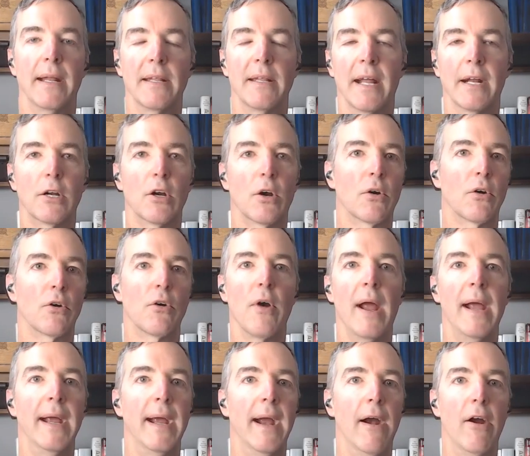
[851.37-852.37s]
that
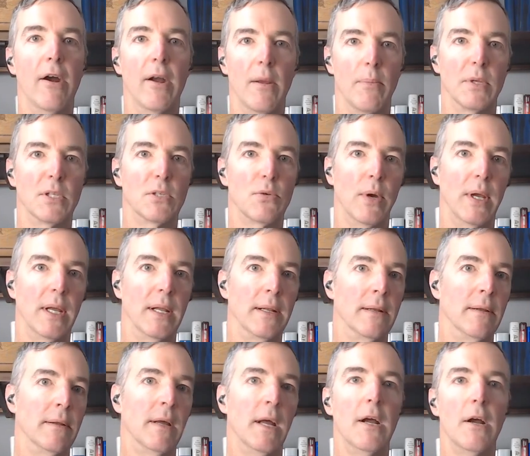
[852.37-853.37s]
gray area
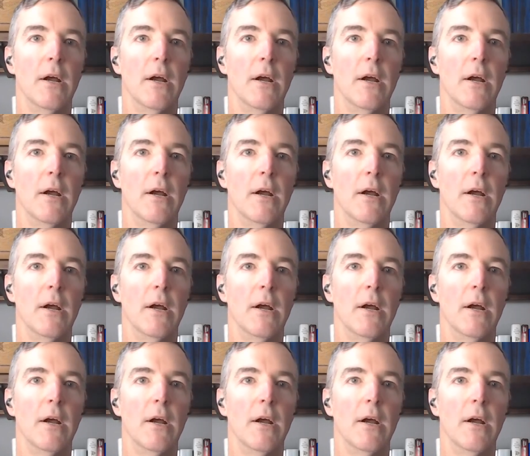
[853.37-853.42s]
between